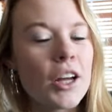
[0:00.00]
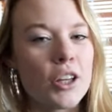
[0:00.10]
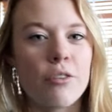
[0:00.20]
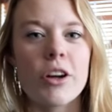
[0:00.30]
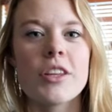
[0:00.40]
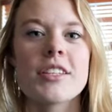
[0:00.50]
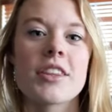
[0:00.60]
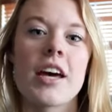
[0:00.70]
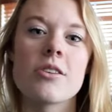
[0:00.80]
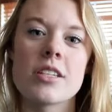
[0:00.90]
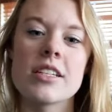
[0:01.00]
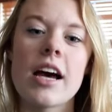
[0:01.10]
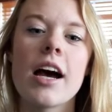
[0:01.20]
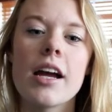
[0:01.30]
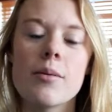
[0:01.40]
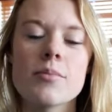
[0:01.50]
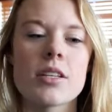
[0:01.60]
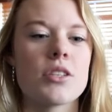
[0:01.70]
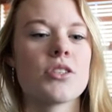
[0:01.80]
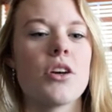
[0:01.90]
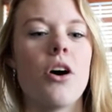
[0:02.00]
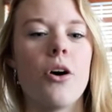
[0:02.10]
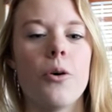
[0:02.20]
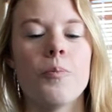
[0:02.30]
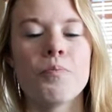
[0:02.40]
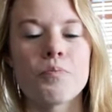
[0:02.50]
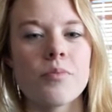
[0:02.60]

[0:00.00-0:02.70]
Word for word: You've heard this a thousand times, so